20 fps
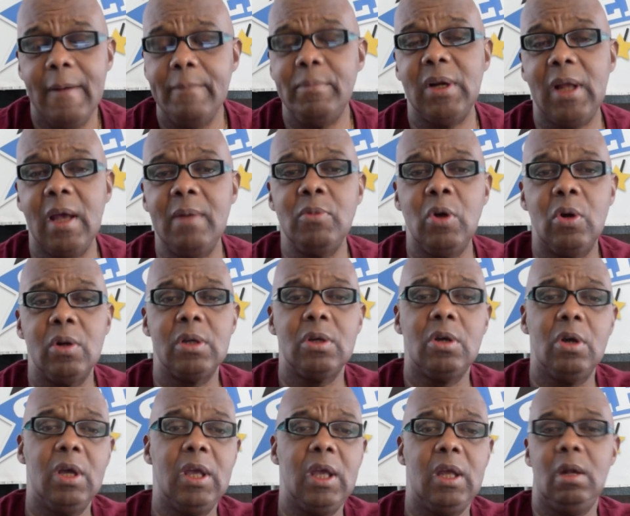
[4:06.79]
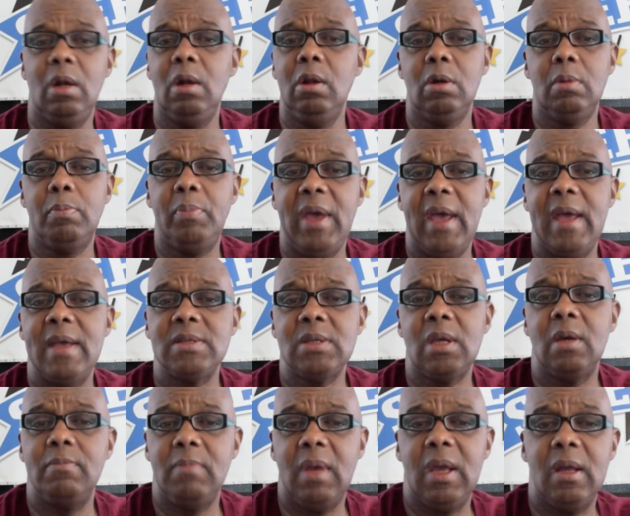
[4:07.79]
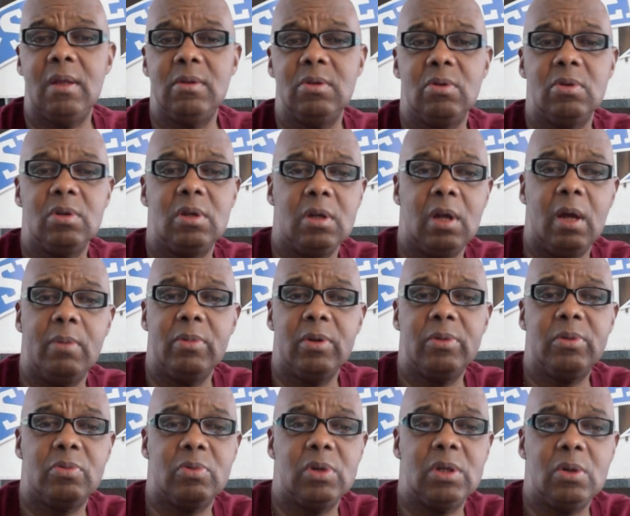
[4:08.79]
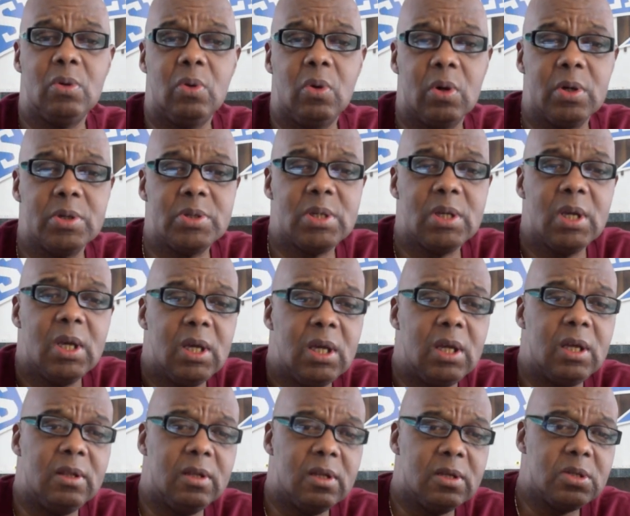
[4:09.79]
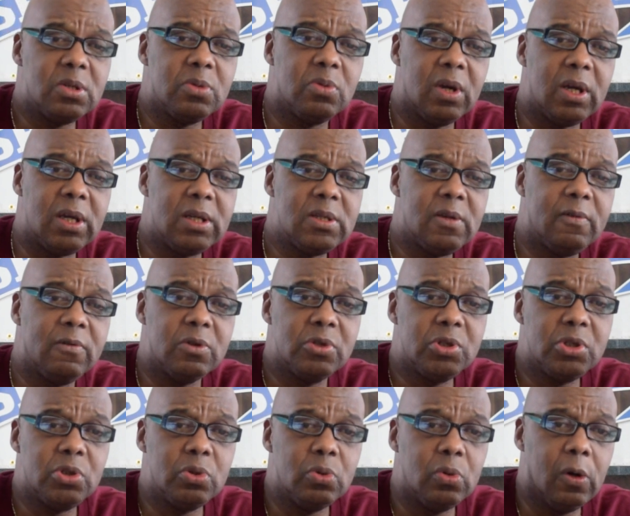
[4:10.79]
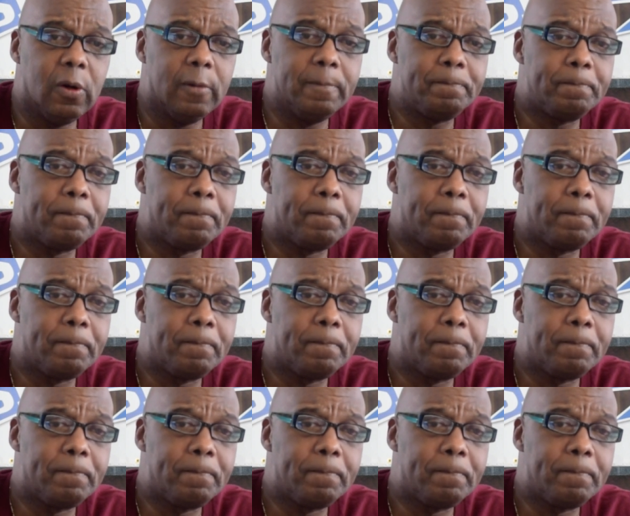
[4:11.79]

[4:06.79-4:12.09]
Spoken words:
But I'm going to go ahead and look past Commander, the number three horse in this race for sure.